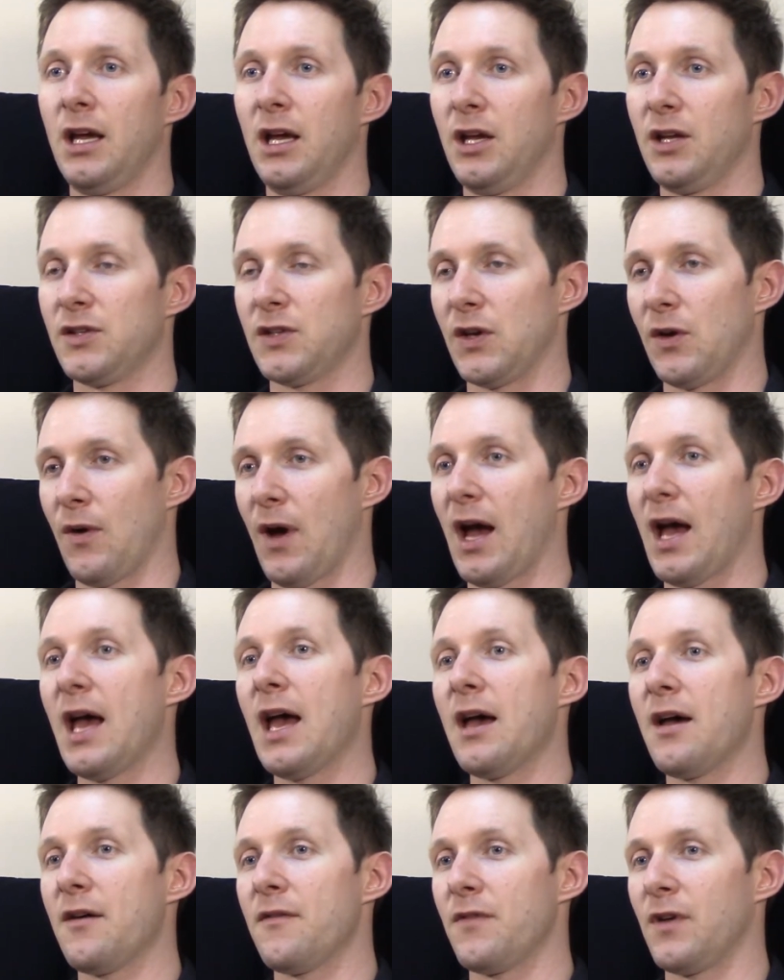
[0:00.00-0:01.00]
So I
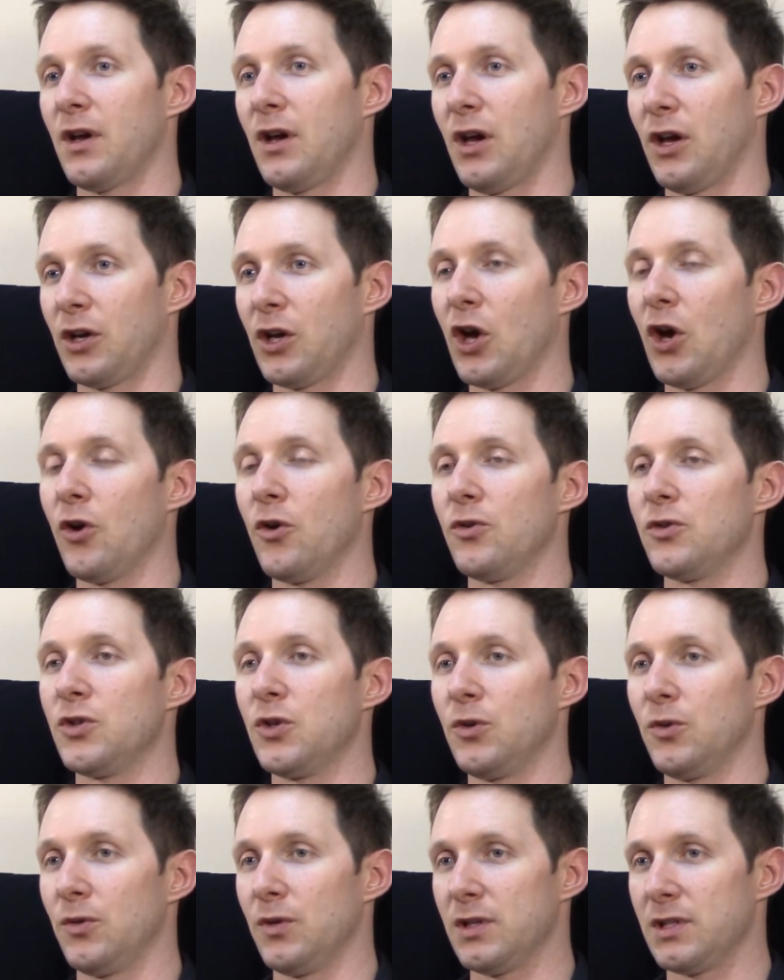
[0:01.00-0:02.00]
have a coach
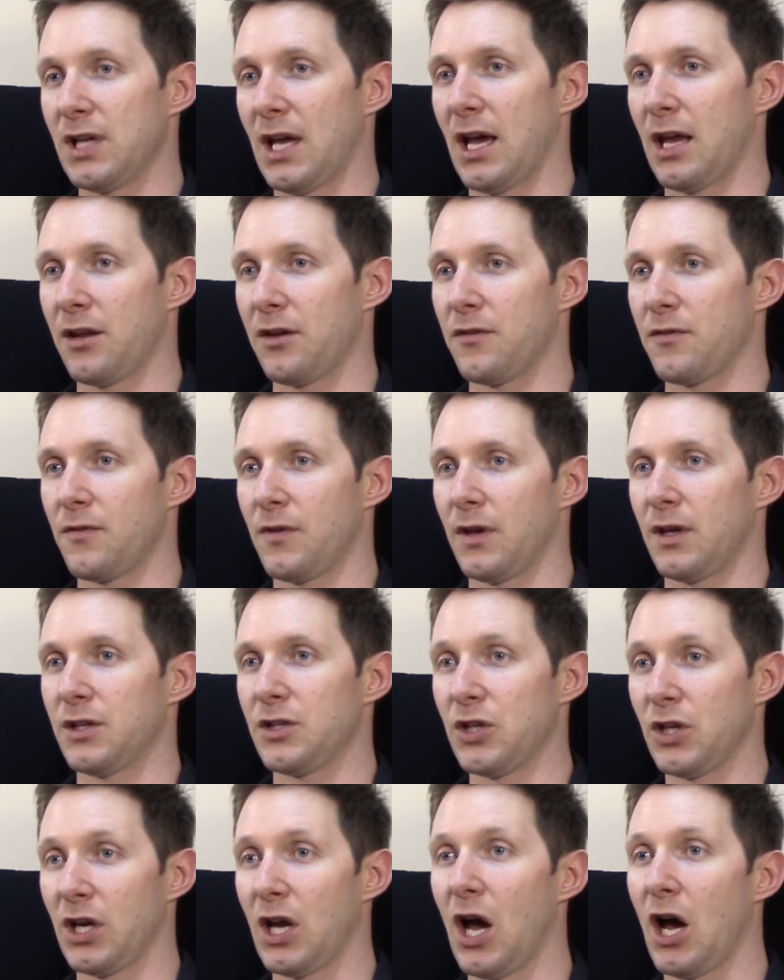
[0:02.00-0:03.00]
who is out of
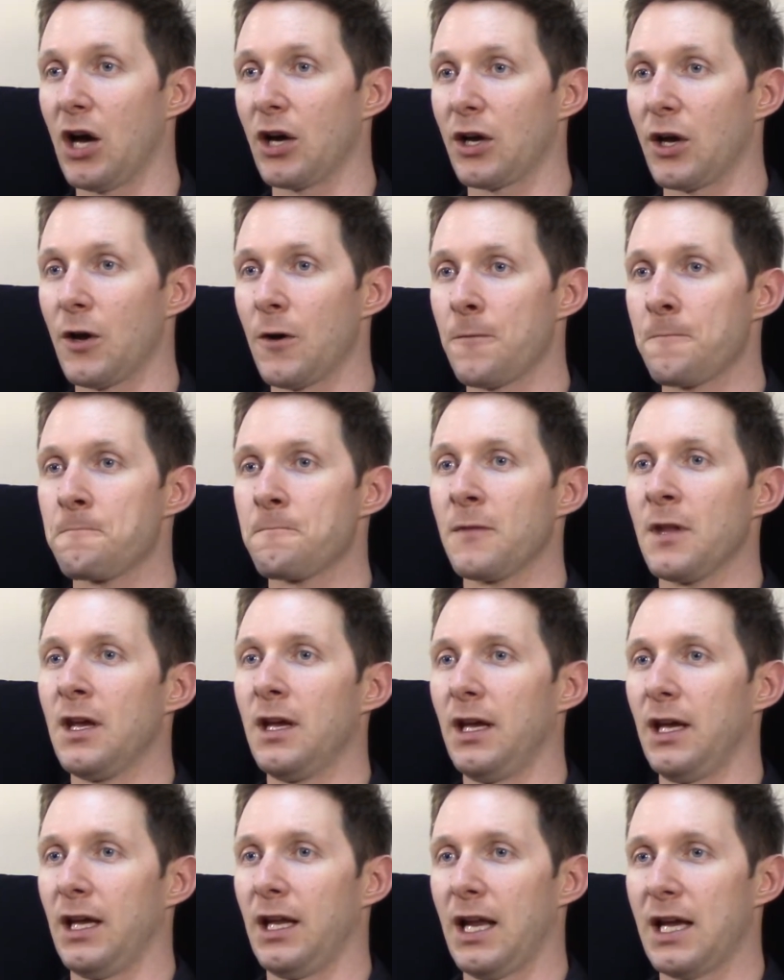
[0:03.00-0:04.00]
Chicago
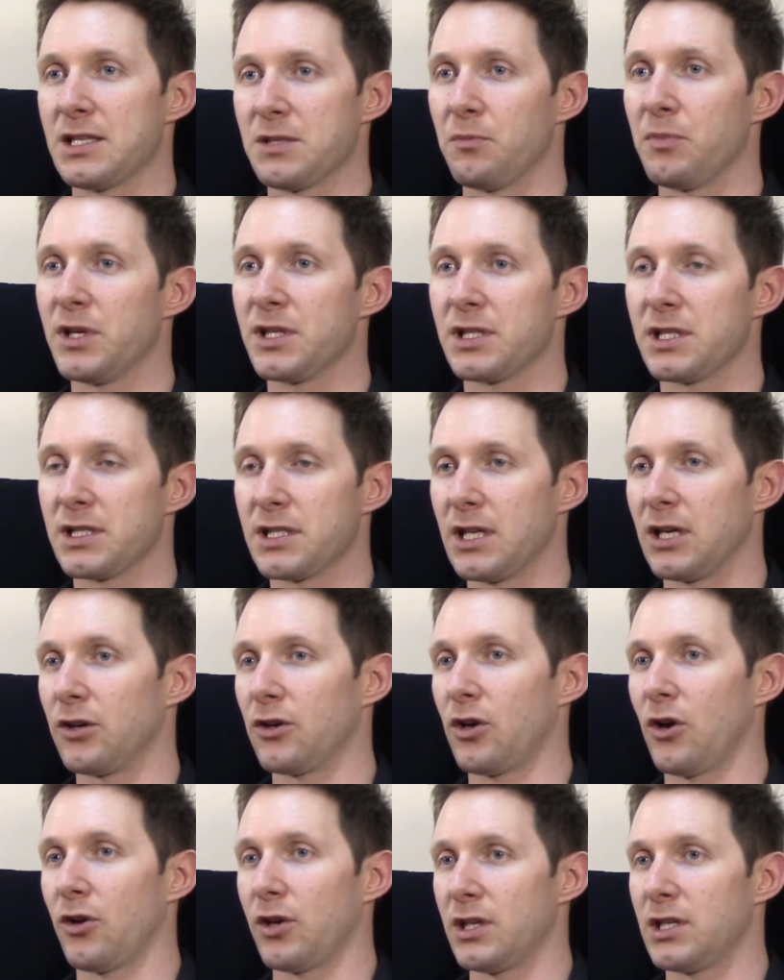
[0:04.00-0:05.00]
and has a business there
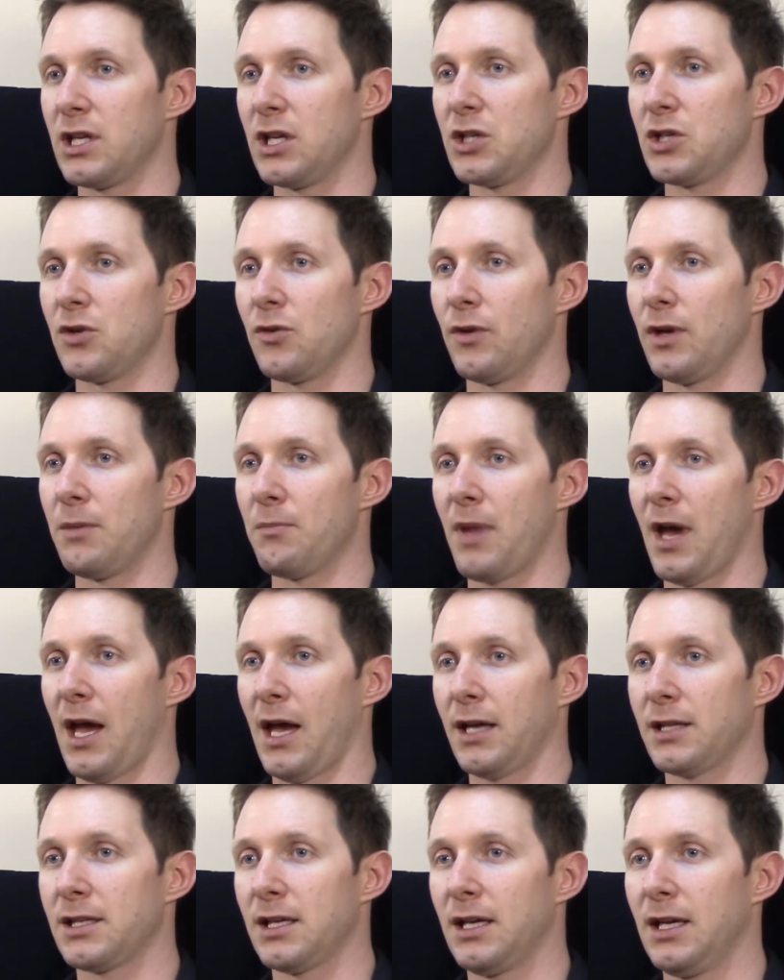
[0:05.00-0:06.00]
called Intentional
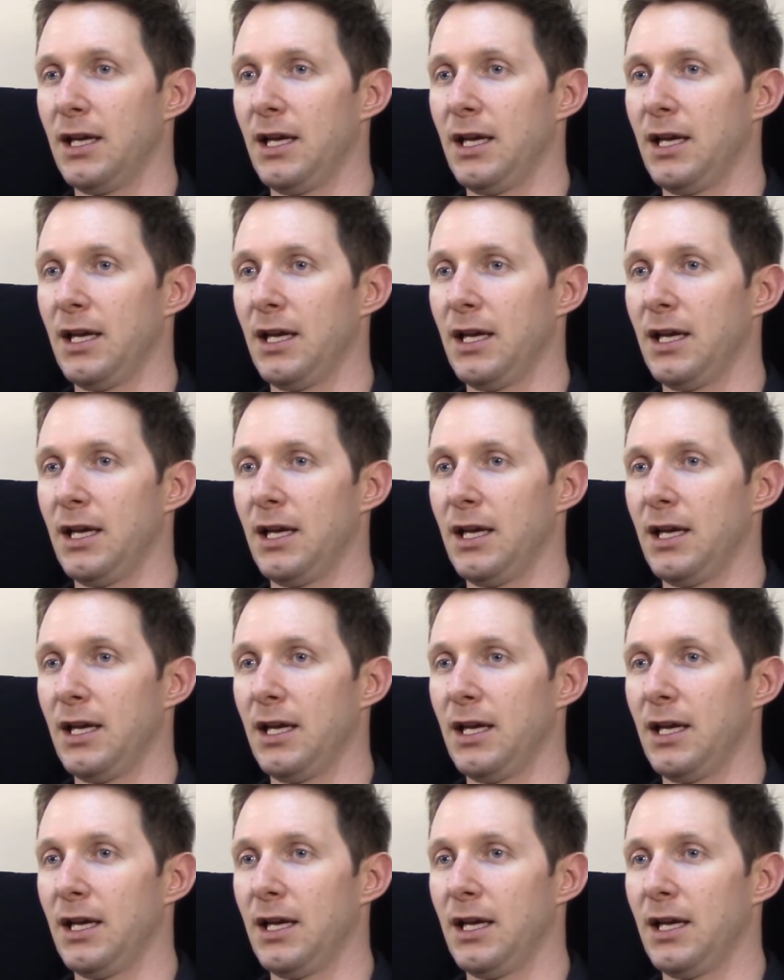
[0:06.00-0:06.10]
Impact.